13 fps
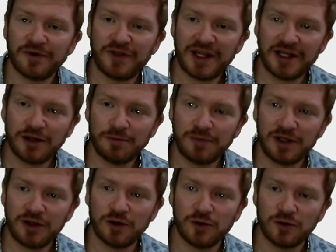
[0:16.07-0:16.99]
They can be
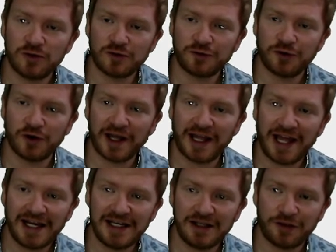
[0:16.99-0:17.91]
used for
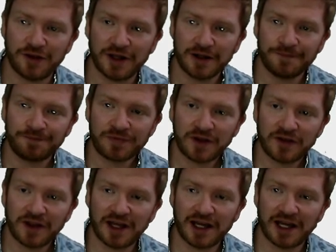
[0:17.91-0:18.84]
anything
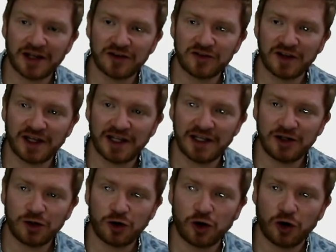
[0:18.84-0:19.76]
that has a
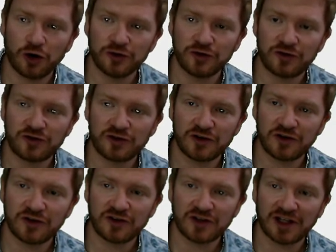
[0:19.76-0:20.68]

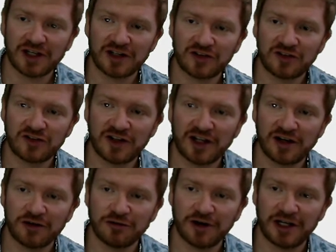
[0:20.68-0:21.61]
constant
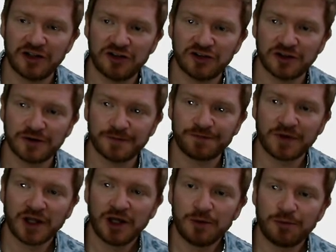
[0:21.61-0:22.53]
acceleration.
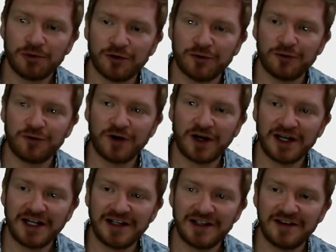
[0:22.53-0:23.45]

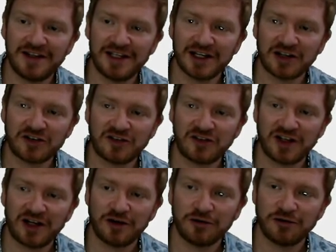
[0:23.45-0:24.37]
Provided the
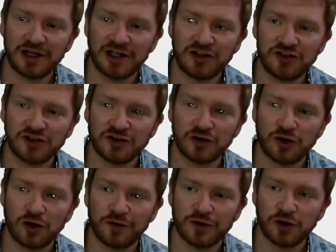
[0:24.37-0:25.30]
acceleration
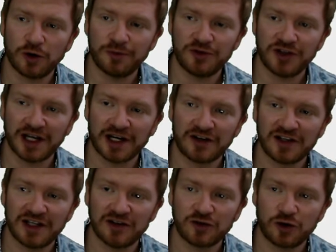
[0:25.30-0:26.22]
of an
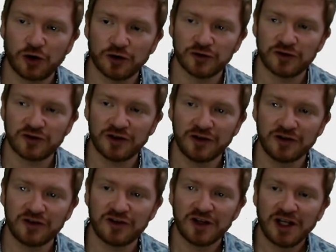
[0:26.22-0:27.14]
object is
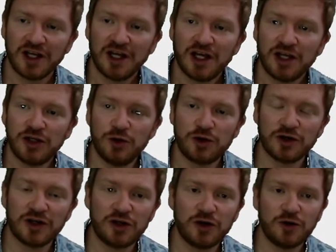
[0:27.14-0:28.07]
constant, you
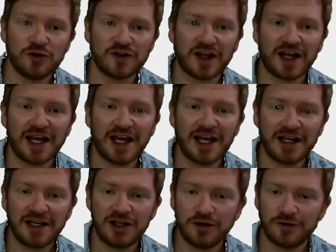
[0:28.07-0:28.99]
can use
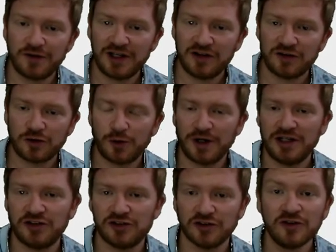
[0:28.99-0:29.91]
any of these
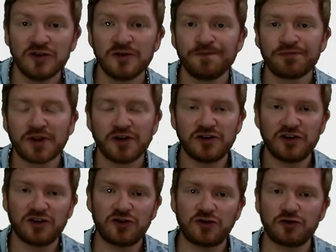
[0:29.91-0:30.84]
equations to
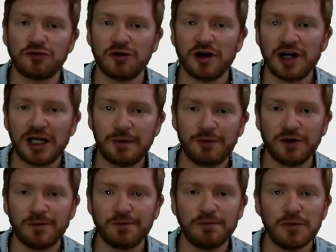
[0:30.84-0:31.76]
describe
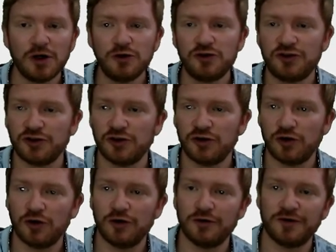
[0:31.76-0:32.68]
the
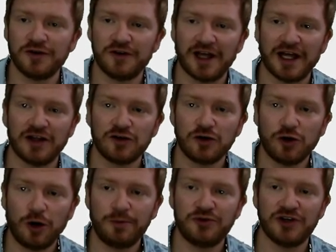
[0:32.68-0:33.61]
motion of that
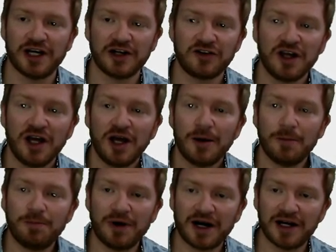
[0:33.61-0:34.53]
object.
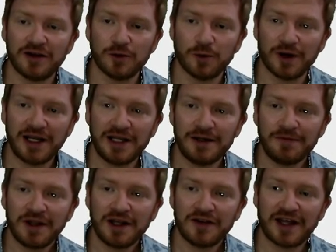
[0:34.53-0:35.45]
By the way,
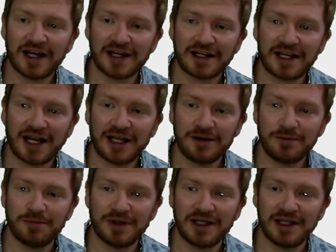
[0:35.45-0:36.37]
that
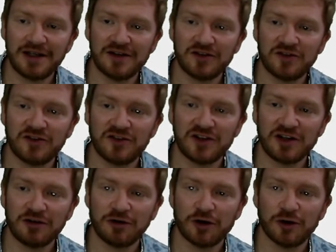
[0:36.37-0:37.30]
can be
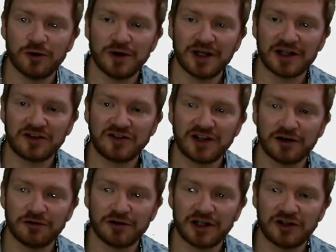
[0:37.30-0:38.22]
zero
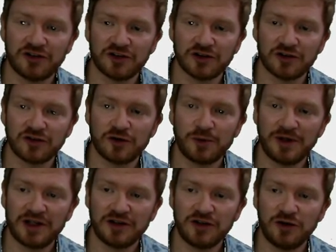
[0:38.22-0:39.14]
acceleration. So
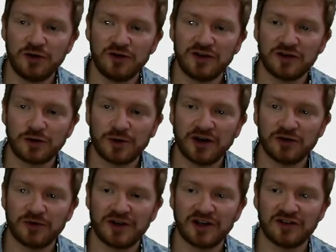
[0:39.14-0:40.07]
we can use these
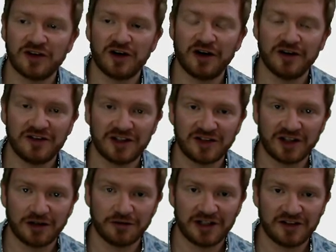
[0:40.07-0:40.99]
equations for things that aren't
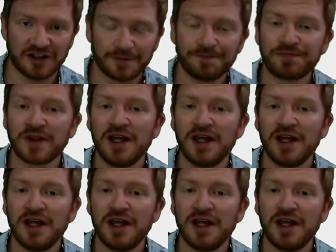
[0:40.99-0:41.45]
accelerating.